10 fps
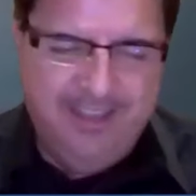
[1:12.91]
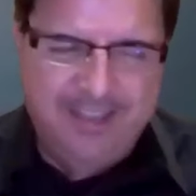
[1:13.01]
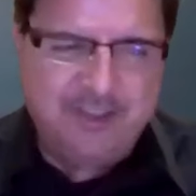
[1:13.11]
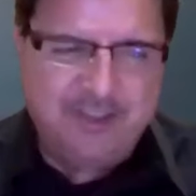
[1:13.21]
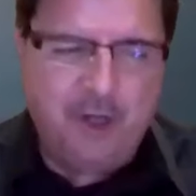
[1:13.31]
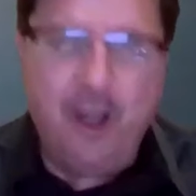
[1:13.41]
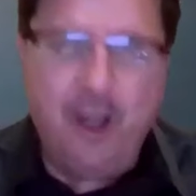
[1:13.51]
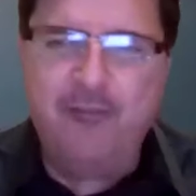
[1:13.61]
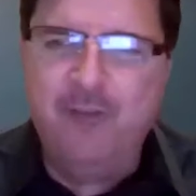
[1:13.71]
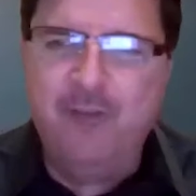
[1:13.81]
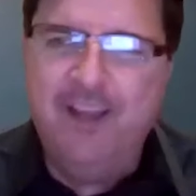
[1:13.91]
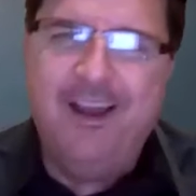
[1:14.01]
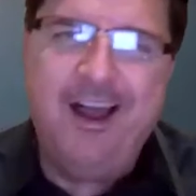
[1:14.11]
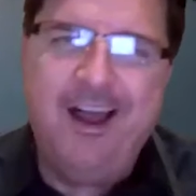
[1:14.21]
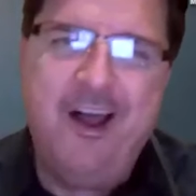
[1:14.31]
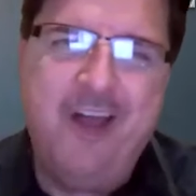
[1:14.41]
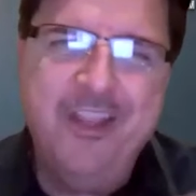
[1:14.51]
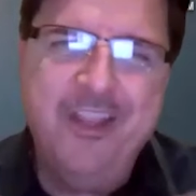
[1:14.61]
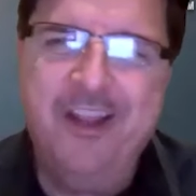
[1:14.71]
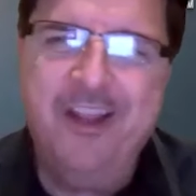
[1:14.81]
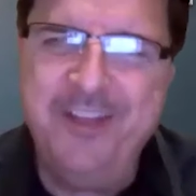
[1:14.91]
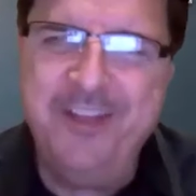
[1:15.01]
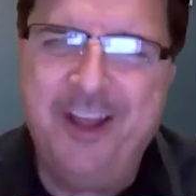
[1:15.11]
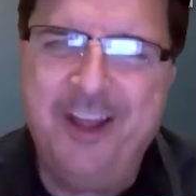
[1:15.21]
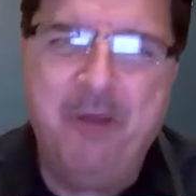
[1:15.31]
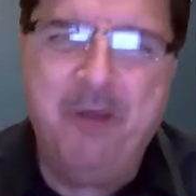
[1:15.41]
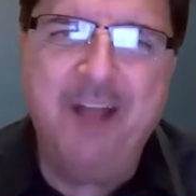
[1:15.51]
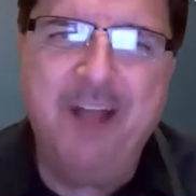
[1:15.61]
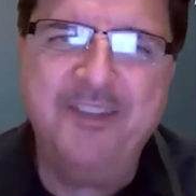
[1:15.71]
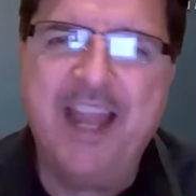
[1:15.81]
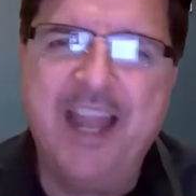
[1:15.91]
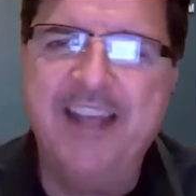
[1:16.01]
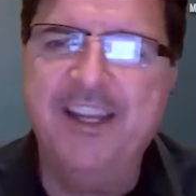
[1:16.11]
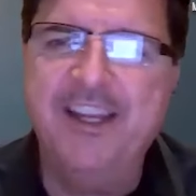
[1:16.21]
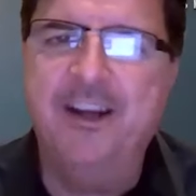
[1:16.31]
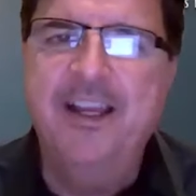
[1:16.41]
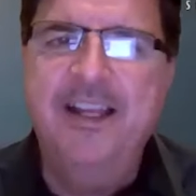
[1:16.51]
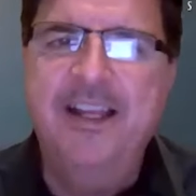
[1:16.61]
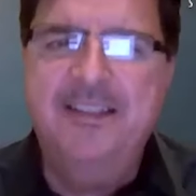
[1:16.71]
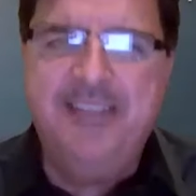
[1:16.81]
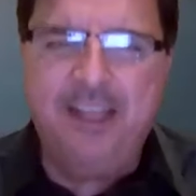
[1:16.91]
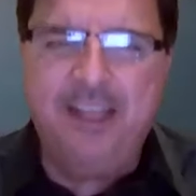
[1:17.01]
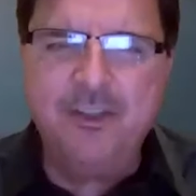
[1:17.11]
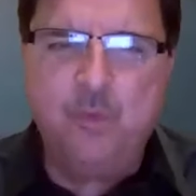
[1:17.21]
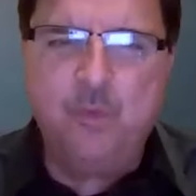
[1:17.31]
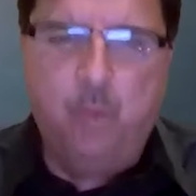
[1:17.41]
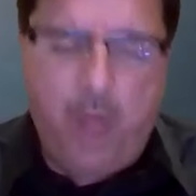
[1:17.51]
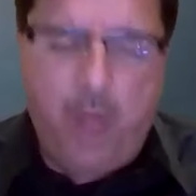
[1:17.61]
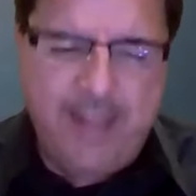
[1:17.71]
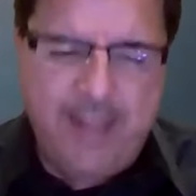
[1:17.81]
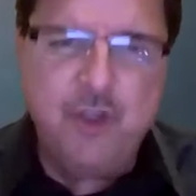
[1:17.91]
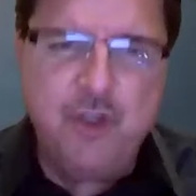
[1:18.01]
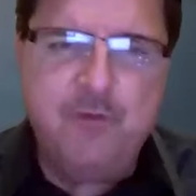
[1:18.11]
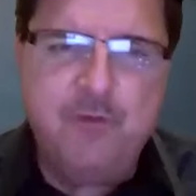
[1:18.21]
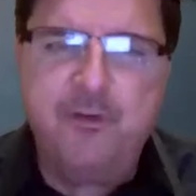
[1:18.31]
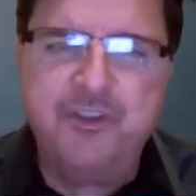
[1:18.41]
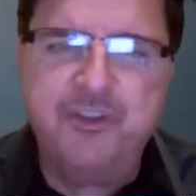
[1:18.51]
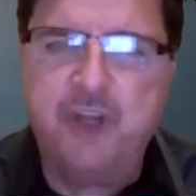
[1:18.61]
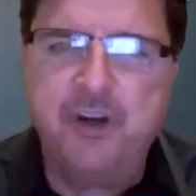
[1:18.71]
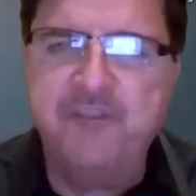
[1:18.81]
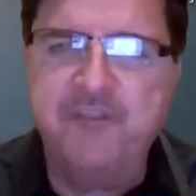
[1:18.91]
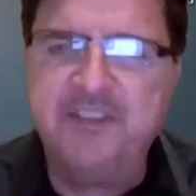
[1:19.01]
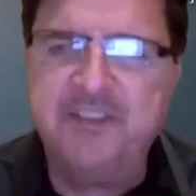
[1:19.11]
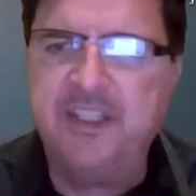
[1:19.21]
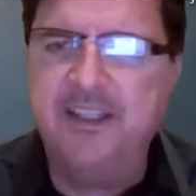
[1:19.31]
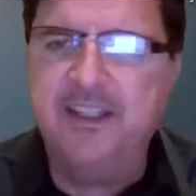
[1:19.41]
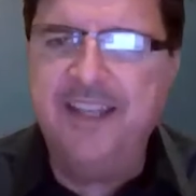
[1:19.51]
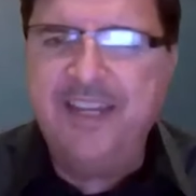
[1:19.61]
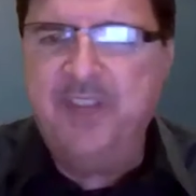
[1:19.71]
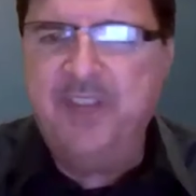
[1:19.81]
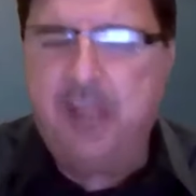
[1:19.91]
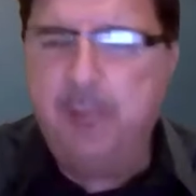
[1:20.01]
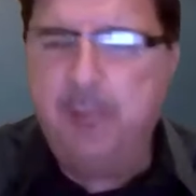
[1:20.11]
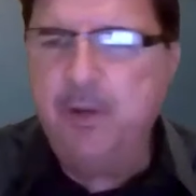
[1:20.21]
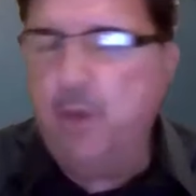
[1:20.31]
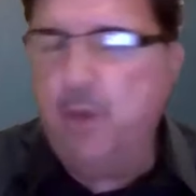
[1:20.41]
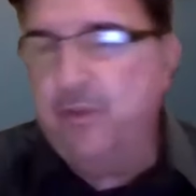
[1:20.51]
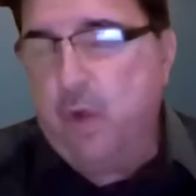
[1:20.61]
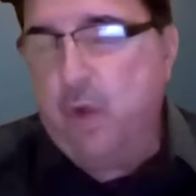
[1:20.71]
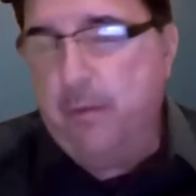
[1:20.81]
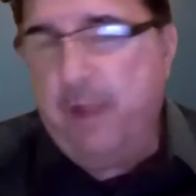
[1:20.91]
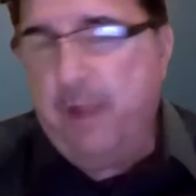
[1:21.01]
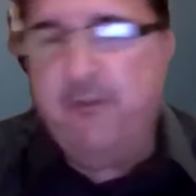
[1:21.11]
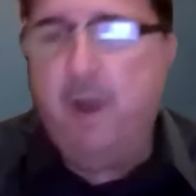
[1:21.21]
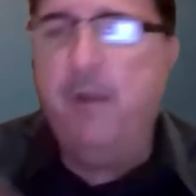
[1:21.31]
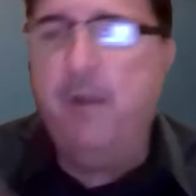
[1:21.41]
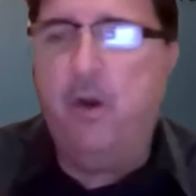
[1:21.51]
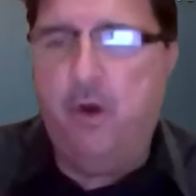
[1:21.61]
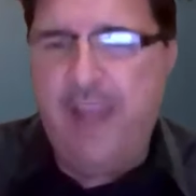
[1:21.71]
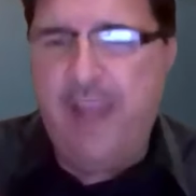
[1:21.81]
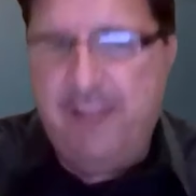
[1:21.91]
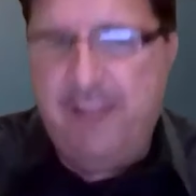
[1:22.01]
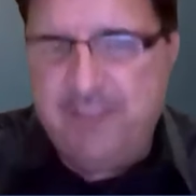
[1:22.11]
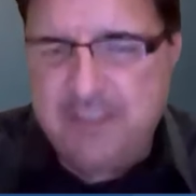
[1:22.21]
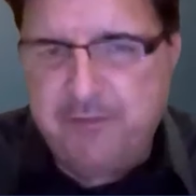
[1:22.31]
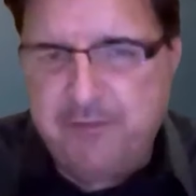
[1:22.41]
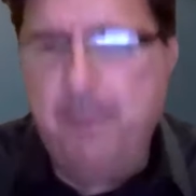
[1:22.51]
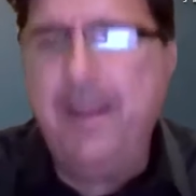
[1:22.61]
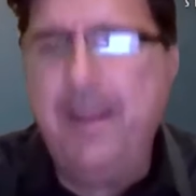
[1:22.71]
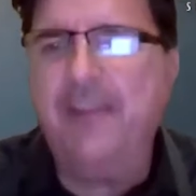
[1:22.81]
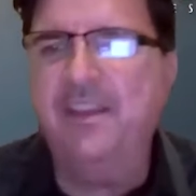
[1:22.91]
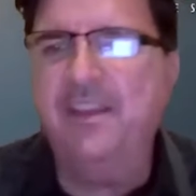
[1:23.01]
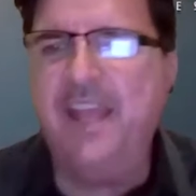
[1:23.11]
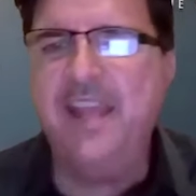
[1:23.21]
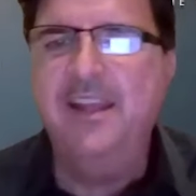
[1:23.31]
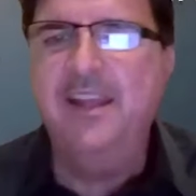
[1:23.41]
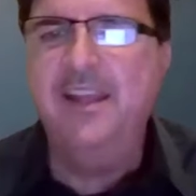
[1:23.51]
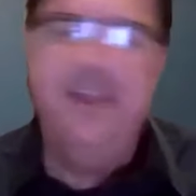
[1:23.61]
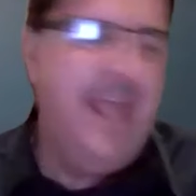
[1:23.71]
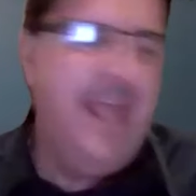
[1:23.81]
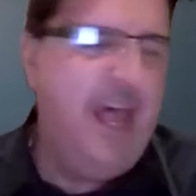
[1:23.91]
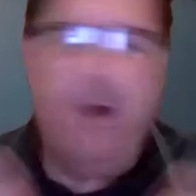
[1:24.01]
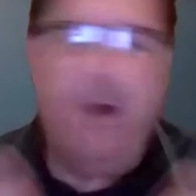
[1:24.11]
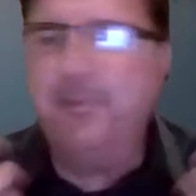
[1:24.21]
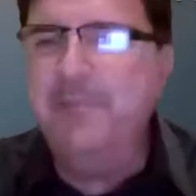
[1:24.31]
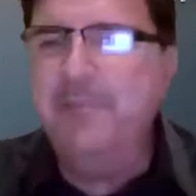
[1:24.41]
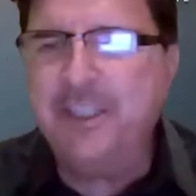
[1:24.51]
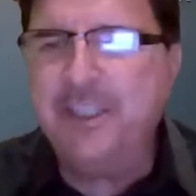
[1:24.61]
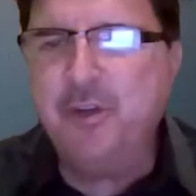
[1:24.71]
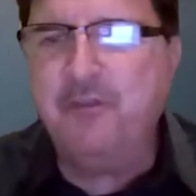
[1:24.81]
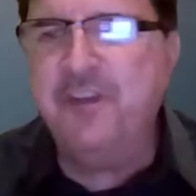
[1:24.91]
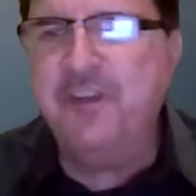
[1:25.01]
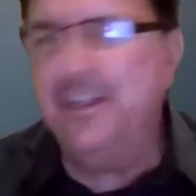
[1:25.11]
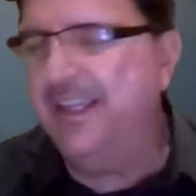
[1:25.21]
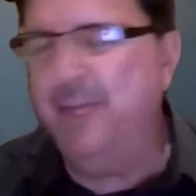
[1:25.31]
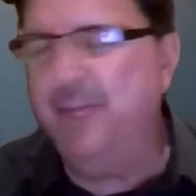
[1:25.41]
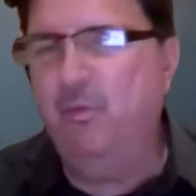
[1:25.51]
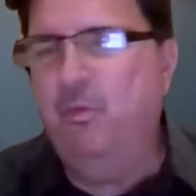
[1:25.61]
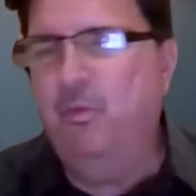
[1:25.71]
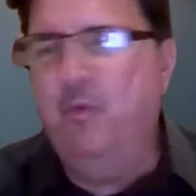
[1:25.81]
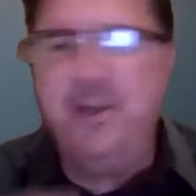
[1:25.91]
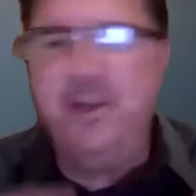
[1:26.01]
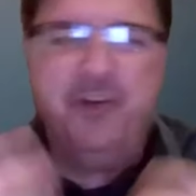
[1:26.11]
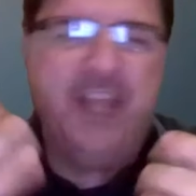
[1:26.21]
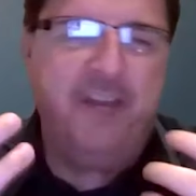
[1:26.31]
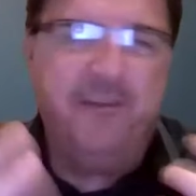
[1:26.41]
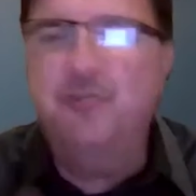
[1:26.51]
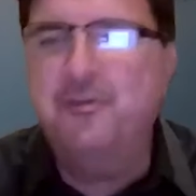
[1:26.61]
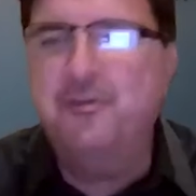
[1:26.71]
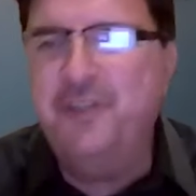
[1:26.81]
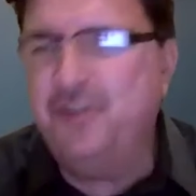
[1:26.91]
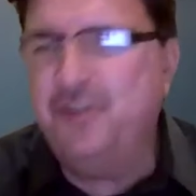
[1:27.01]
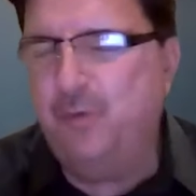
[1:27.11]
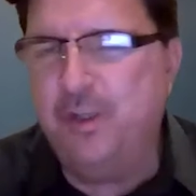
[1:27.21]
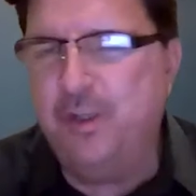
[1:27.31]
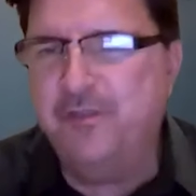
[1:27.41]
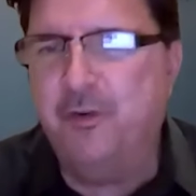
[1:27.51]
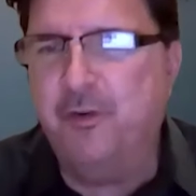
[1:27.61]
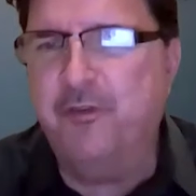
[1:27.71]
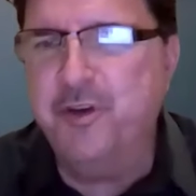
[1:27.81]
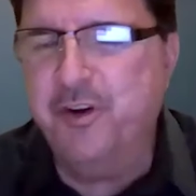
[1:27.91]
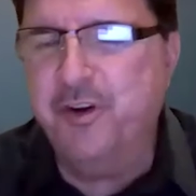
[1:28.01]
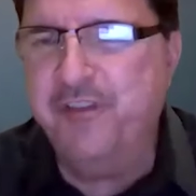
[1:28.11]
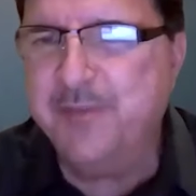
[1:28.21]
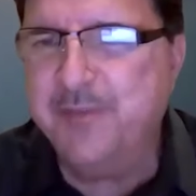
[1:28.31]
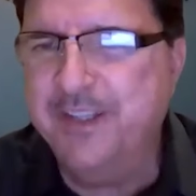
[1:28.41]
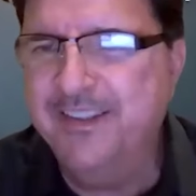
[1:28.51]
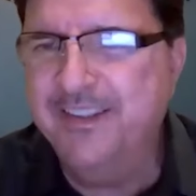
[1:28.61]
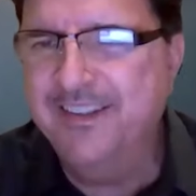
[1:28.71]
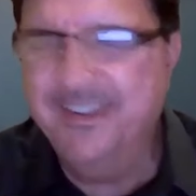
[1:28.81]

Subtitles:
Let's start off on the positive side here. Tell us why you first started investing in the company, whether it's Quantum Biopharma or FSD Pharma back in the day, how optimistic you were feeling, and what your kind of future vision was for your investment.